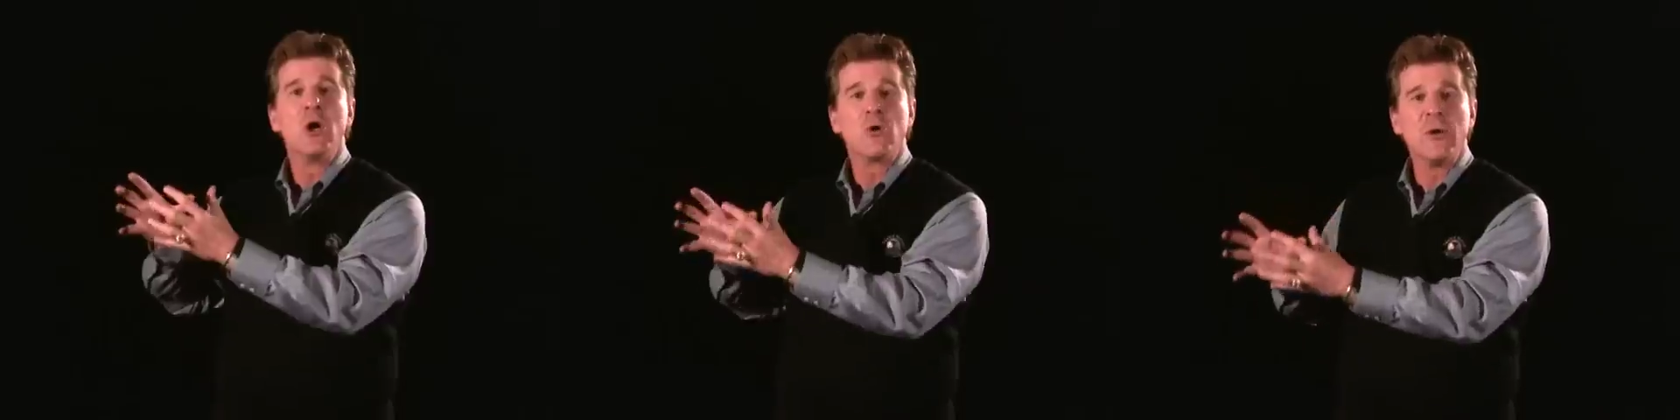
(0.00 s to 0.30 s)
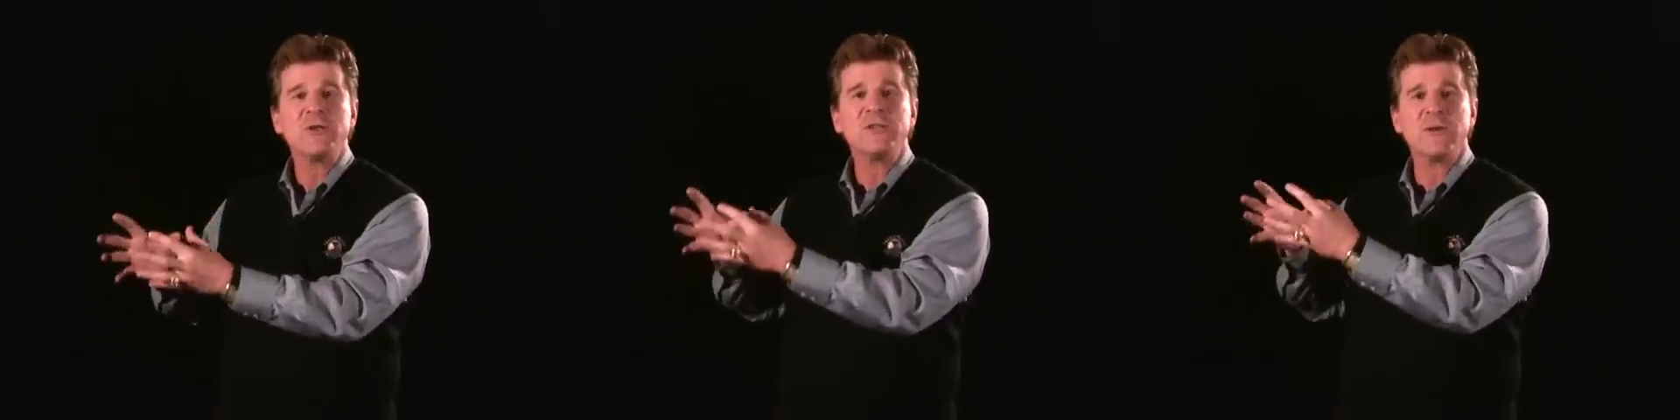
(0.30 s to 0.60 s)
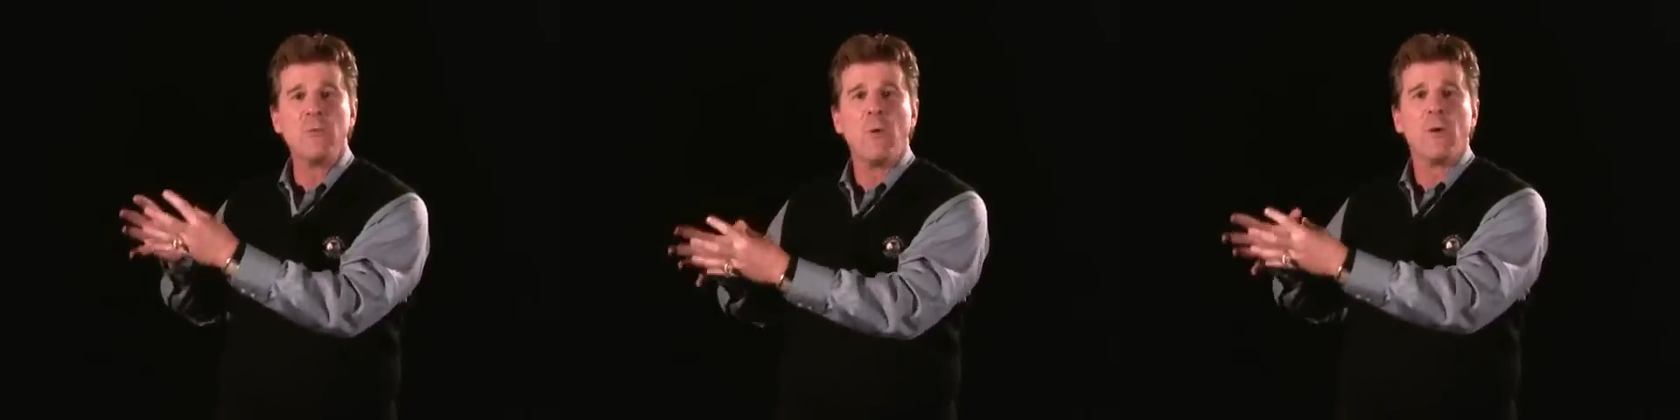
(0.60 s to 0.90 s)
Crunches
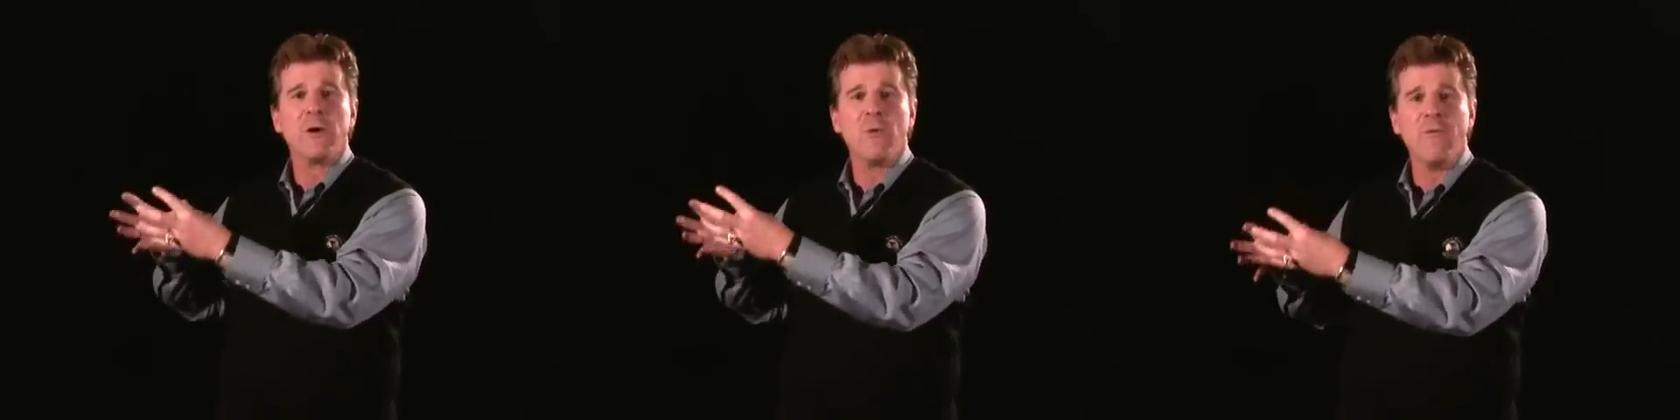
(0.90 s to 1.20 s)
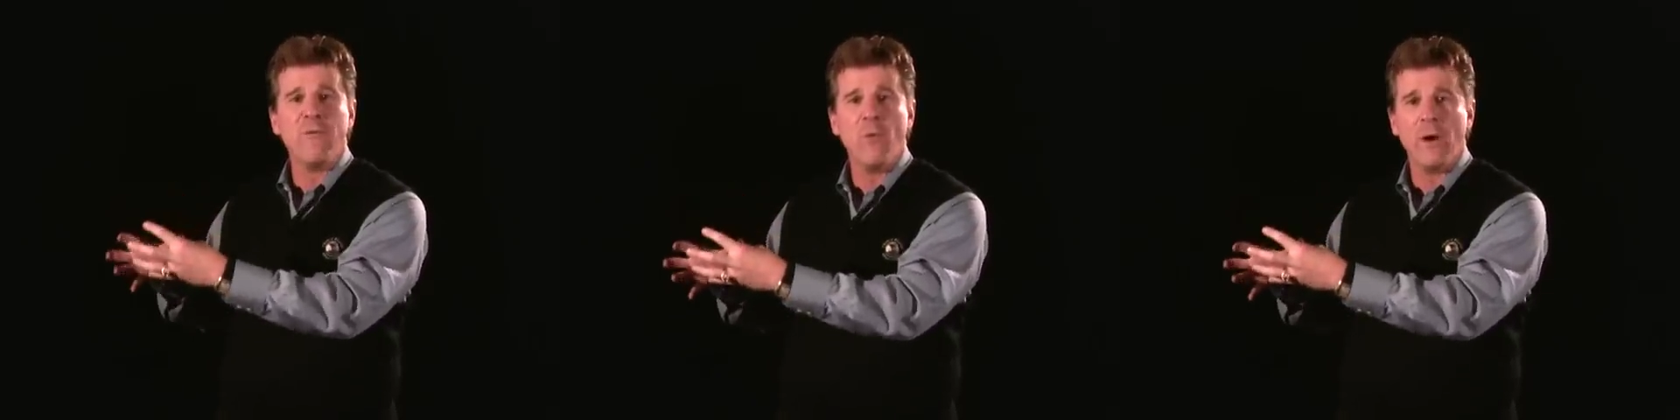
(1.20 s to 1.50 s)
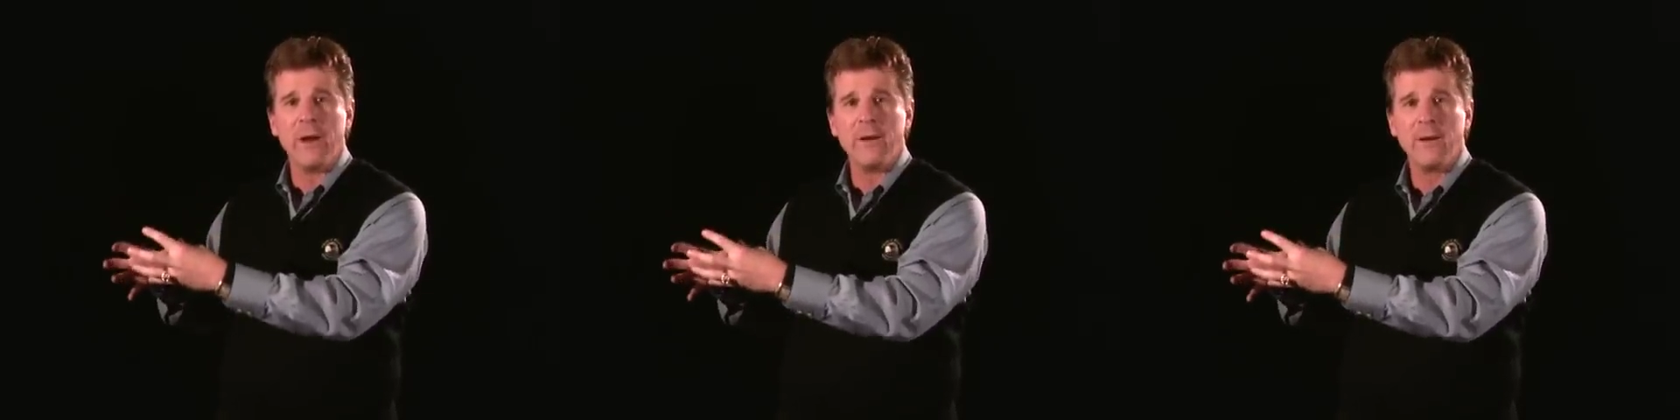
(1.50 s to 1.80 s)
are what we're going to
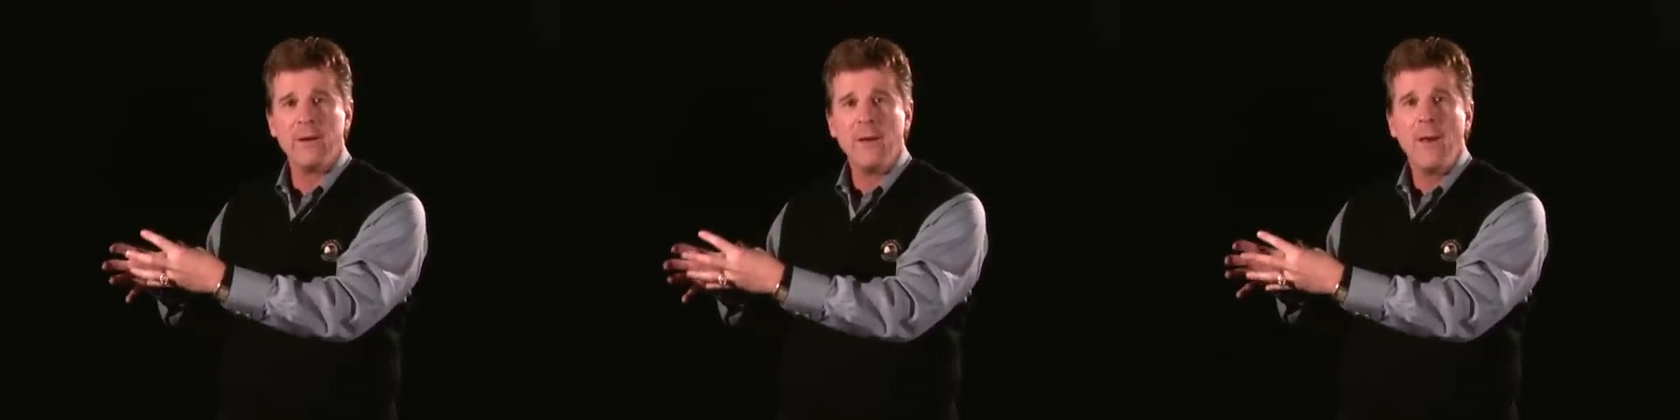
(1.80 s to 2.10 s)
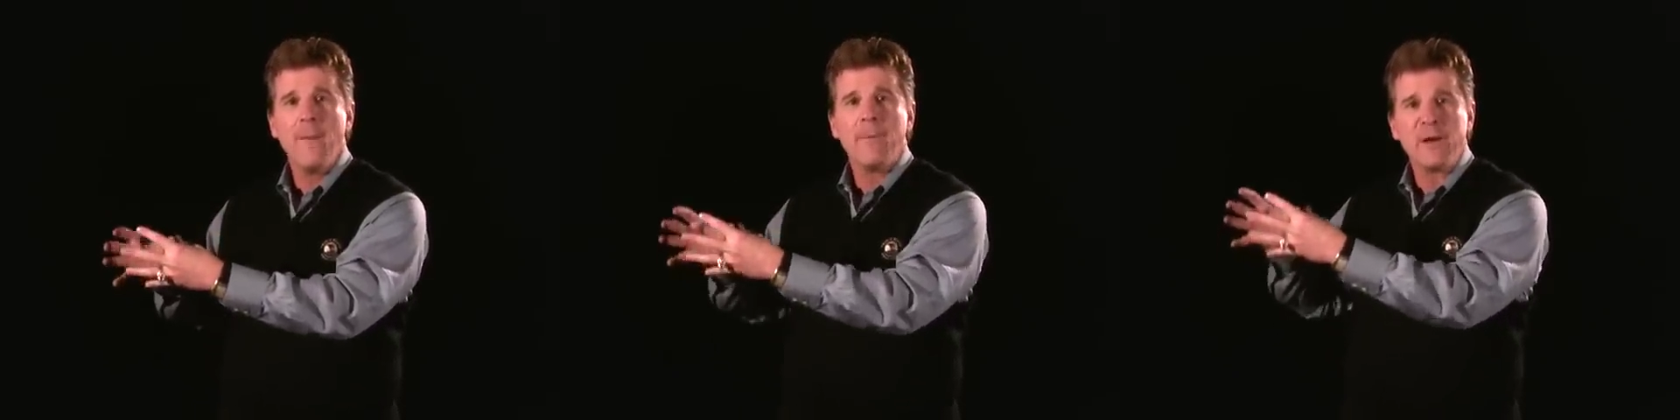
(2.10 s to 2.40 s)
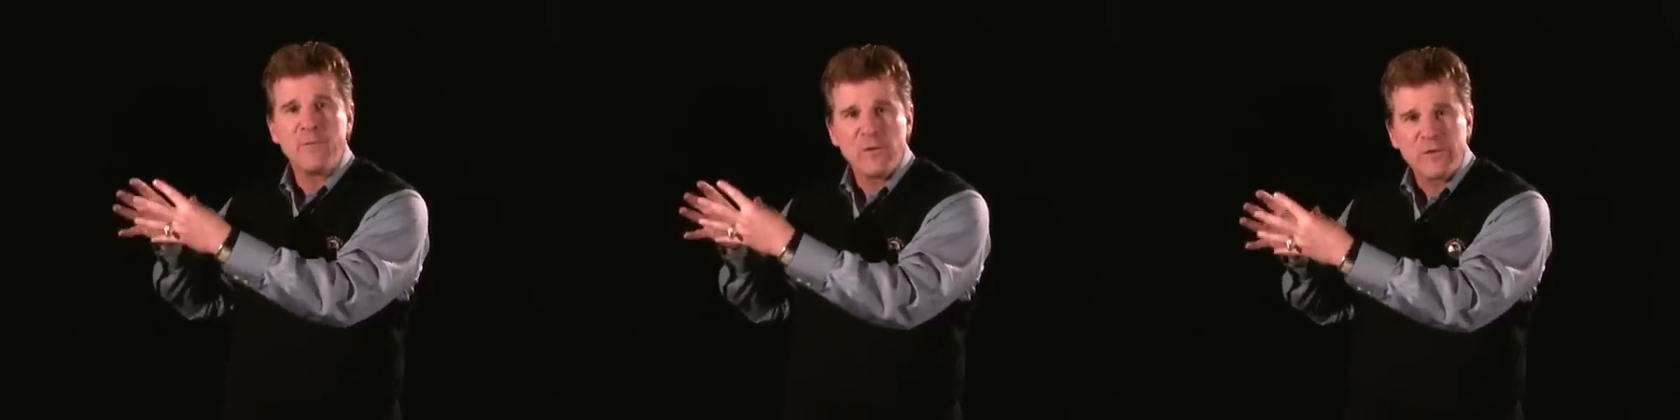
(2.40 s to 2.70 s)
avoid, but
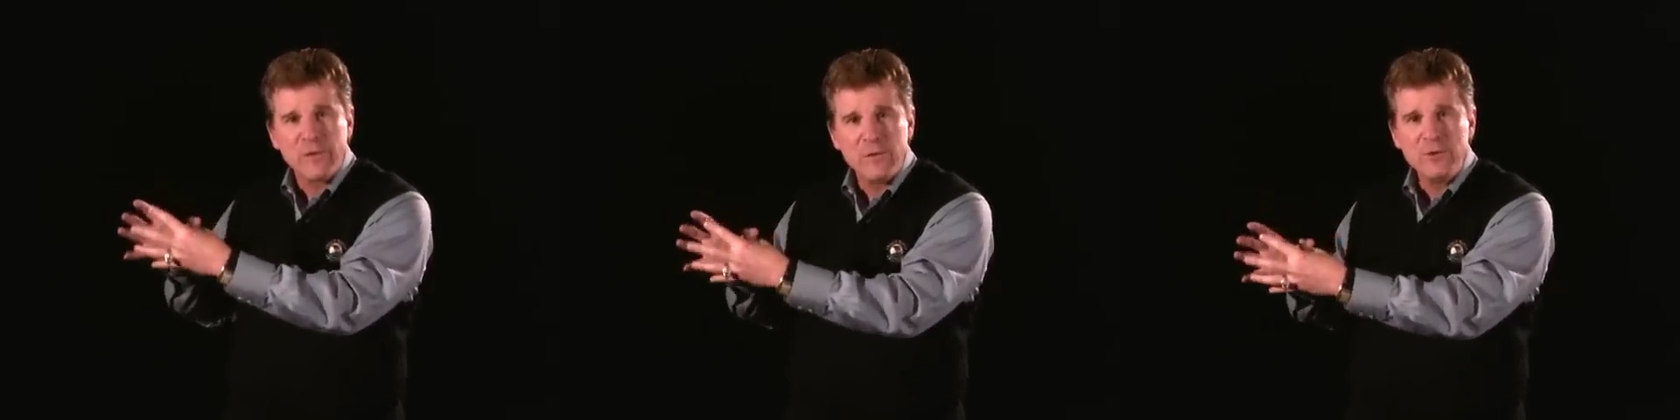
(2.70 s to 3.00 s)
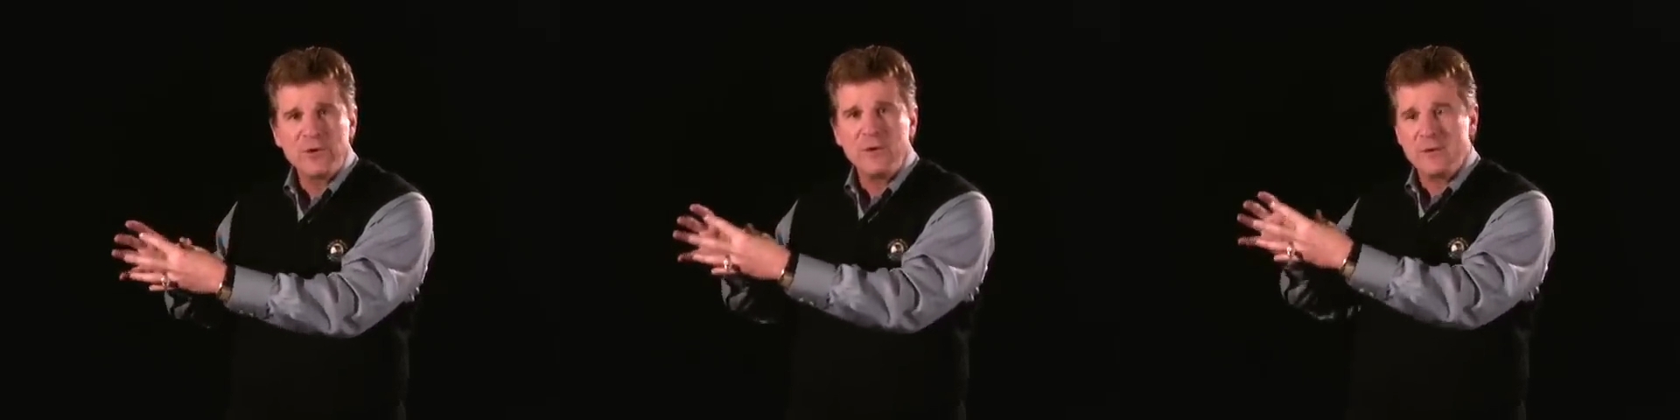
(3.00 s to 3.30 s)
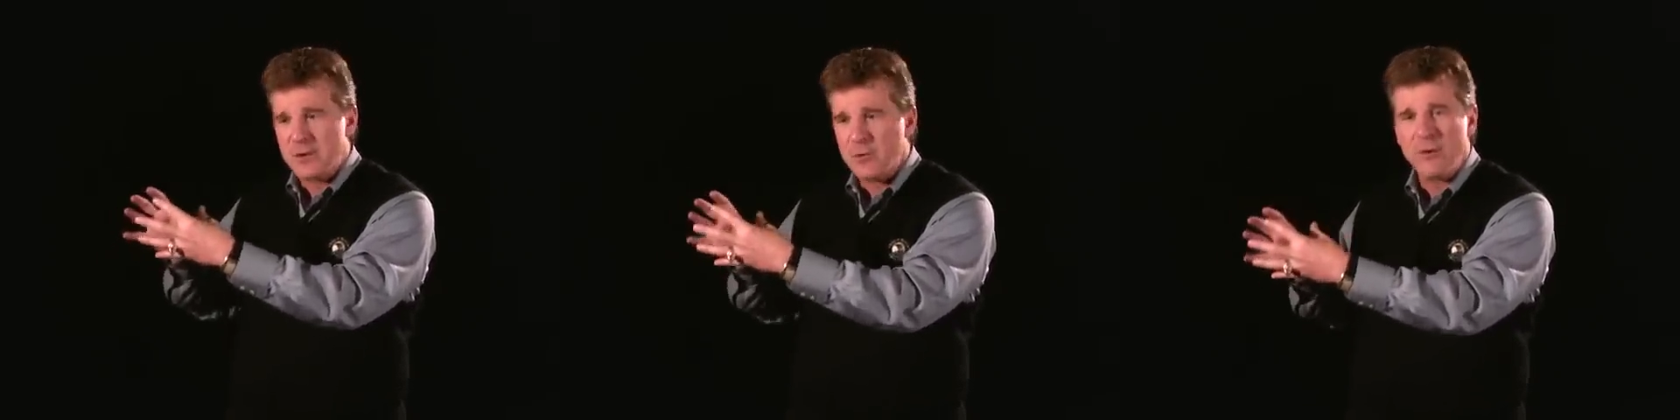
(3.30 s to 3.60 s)
if your solution
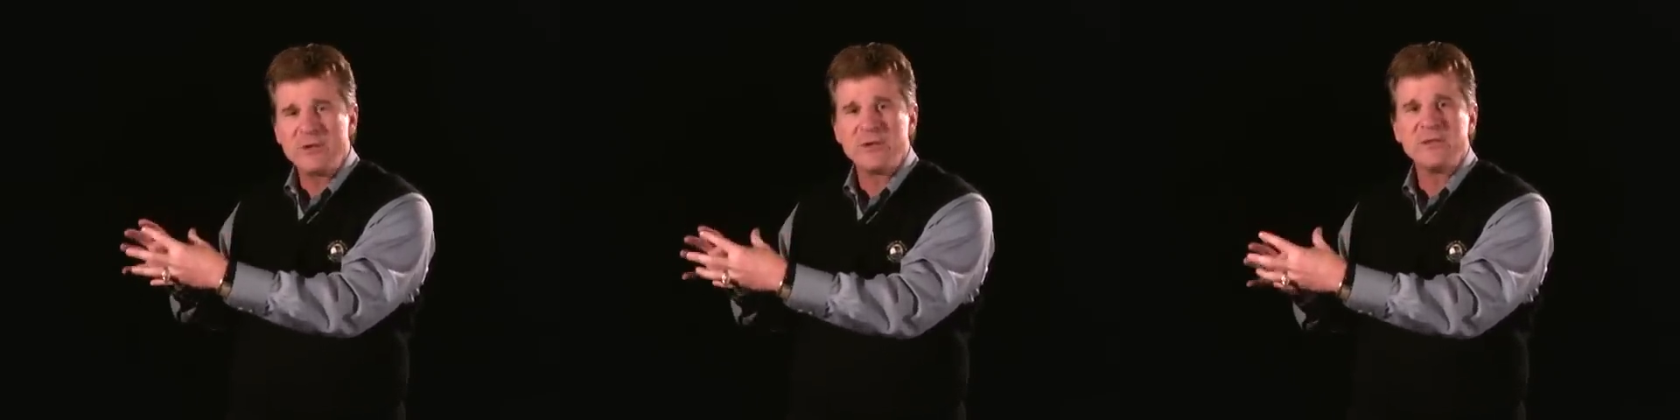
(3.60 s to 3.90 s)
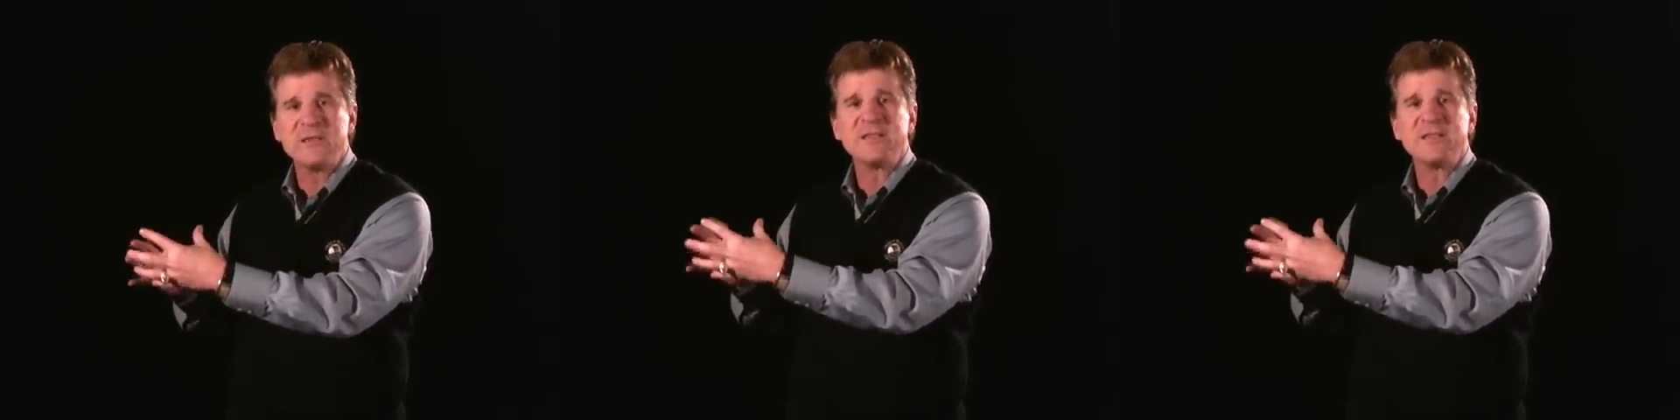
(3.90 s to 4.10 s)
to crunches